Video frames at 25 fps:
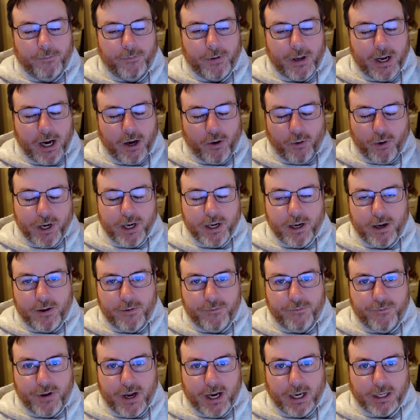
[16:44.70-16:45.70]
area
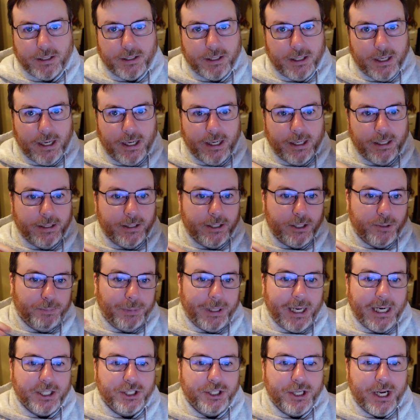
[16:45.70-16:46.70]
effect and
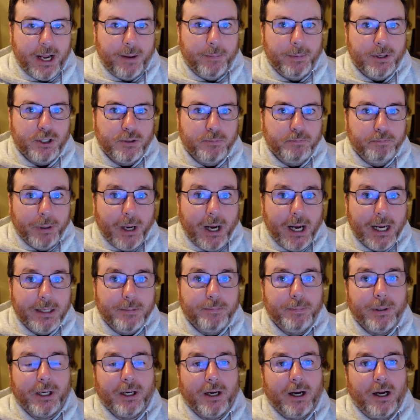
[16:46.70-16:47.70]
splash damage,
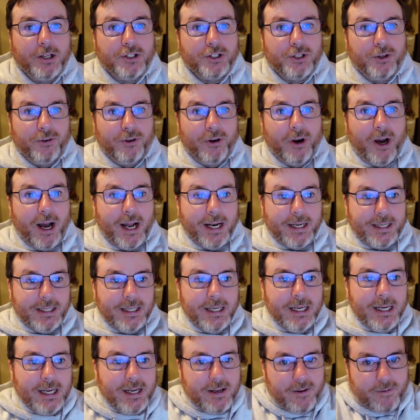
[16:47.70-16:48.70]
but because they're not
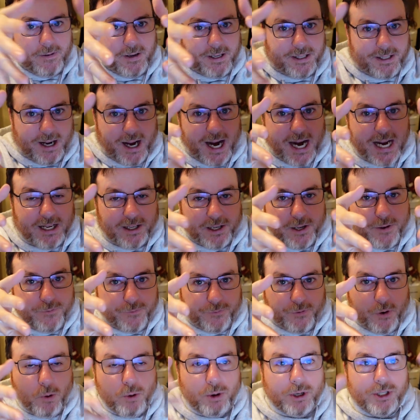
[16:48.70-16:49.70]
tightly
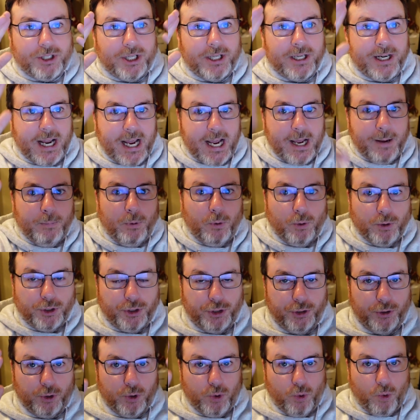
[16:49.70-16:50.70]
focused and able
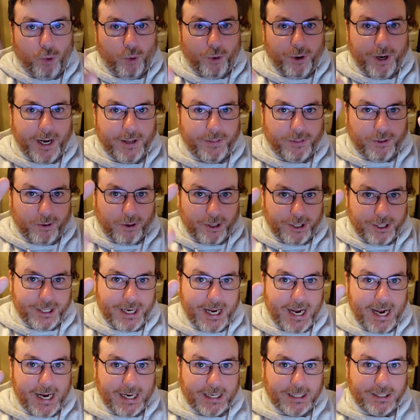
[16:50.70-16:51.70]
to coordinate their
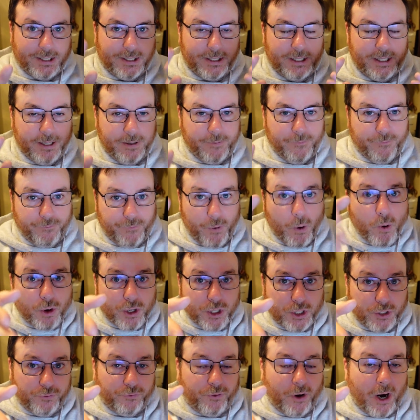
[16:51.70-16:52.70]
attacks and
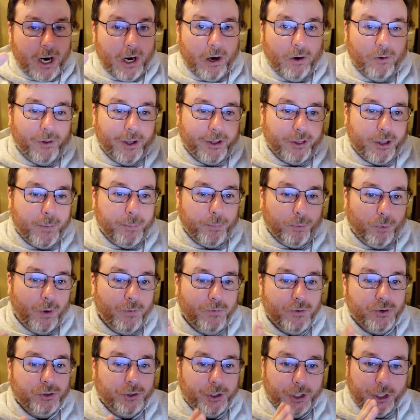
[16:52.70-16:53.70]
focus fire like they
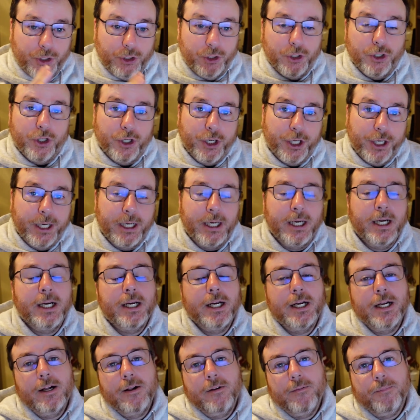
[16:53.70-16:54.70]
previously could,
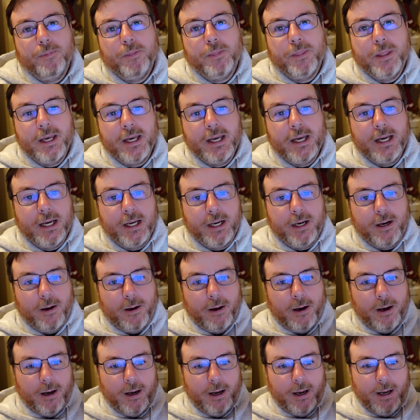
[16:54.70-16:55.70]
then
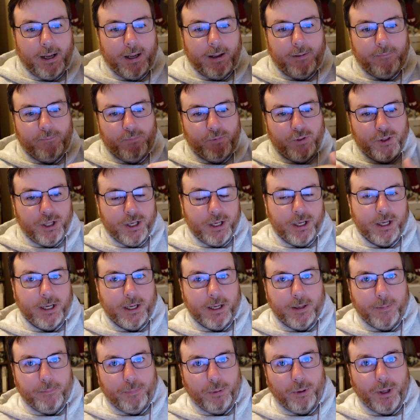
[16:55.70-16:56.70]

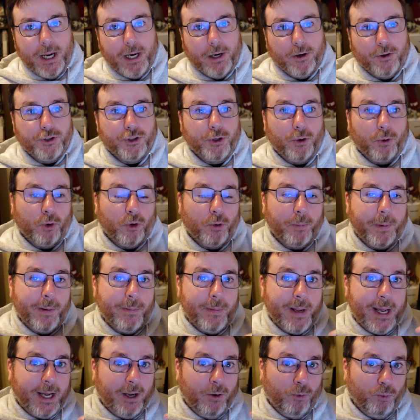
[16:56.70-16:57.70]
the players who are going to be
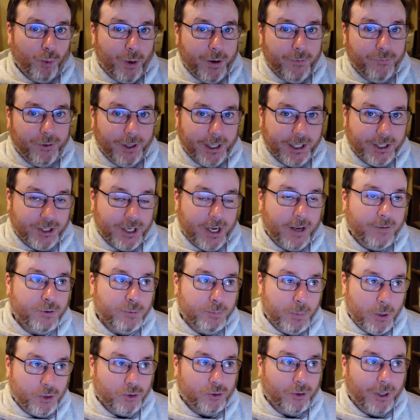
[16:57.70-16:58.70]
making reflex saves
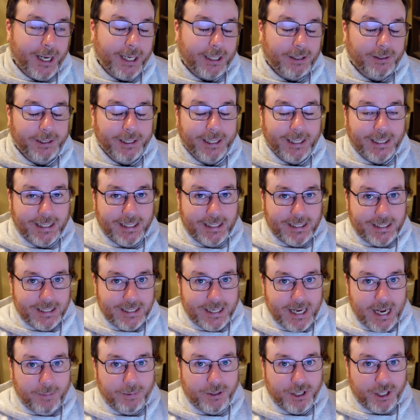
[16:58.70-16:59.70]
most likely against
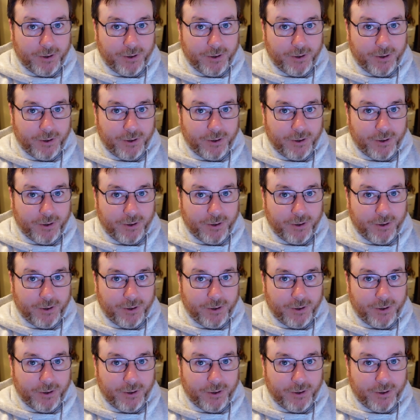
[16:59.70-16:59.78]
damaging